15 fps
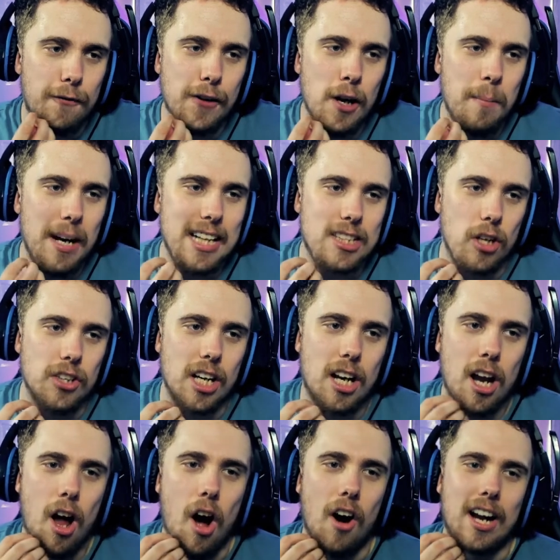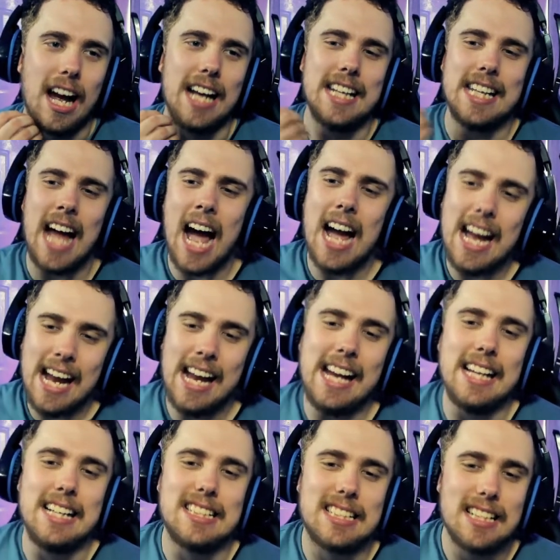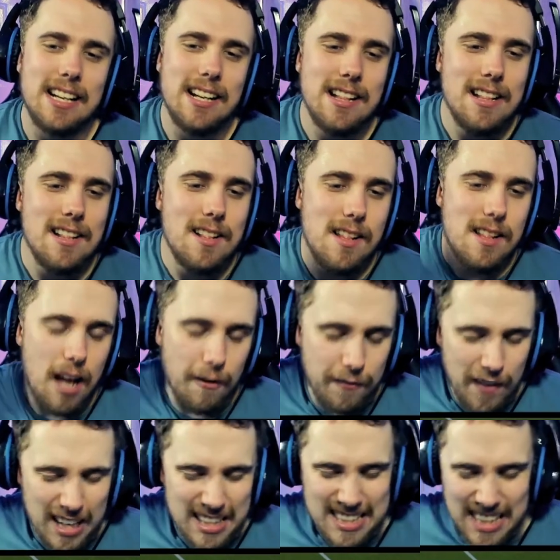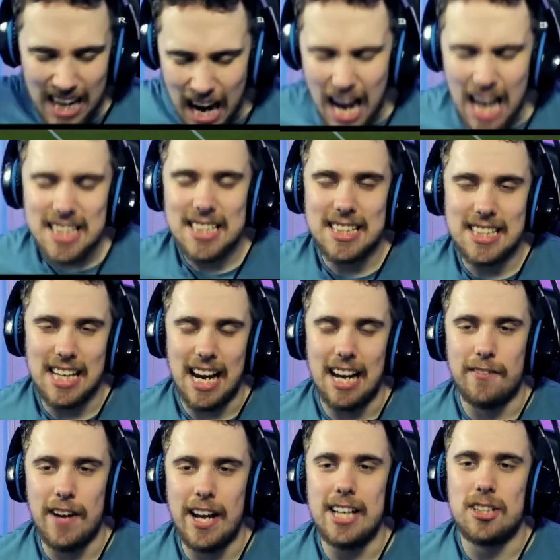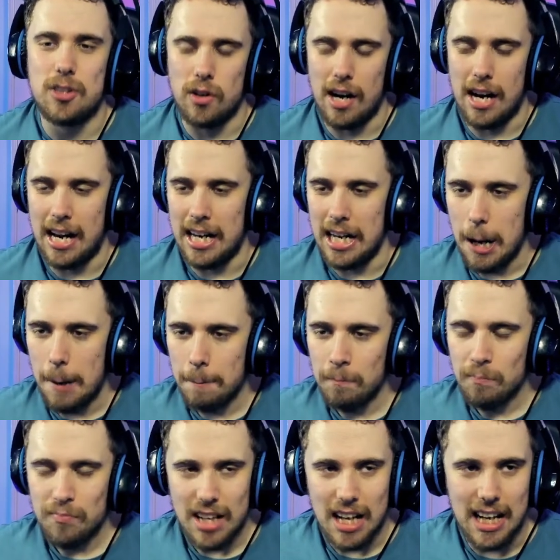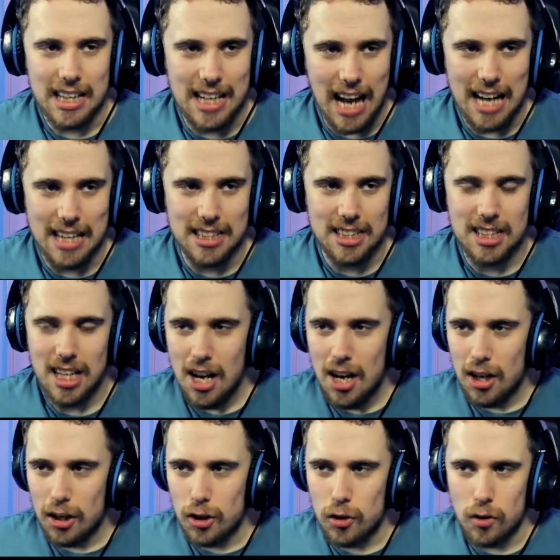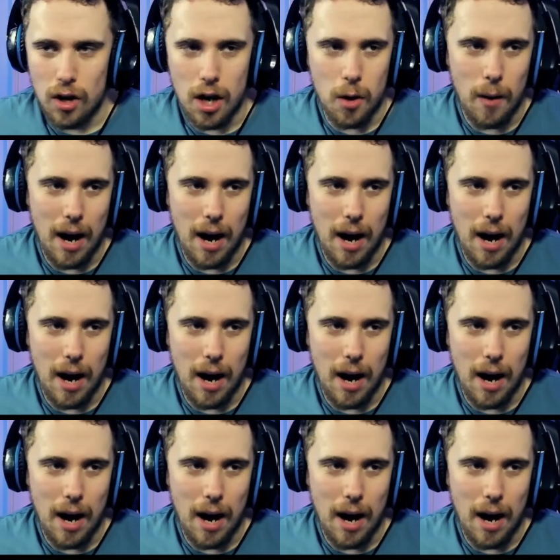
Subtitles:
few minutes on the clock. And that is a fantastic victory against Crewe